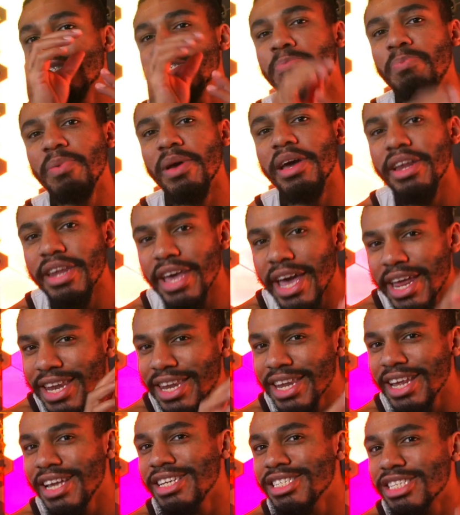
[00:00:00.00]
spend at
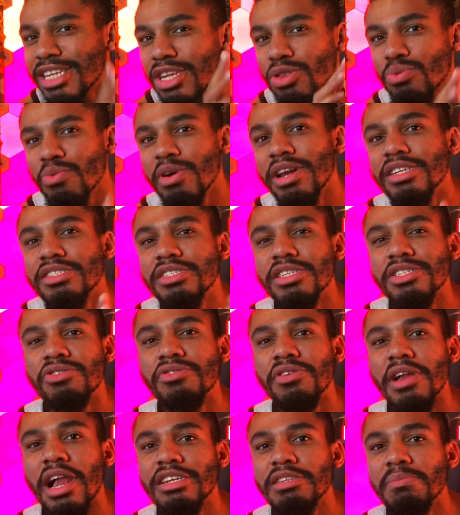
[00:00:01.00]
least $300
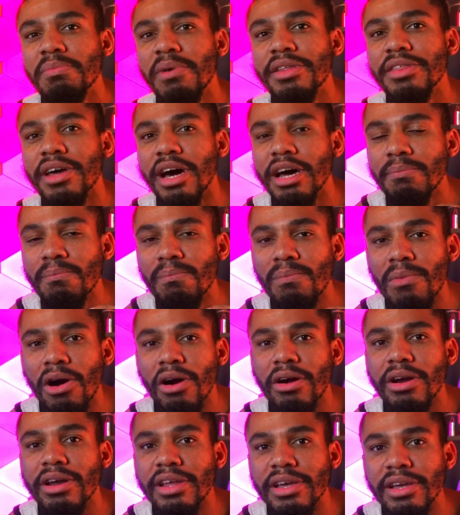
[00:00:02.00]
to $600 a month on
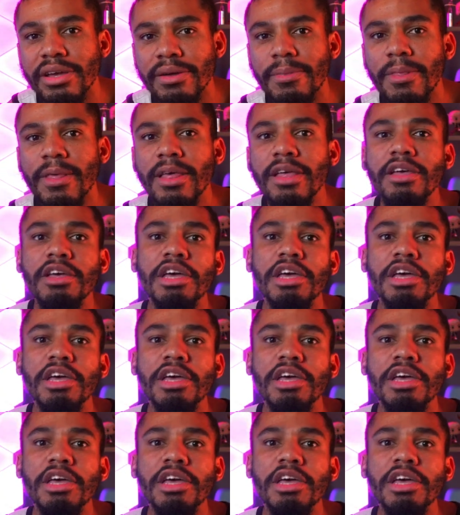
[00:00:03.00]
marketing.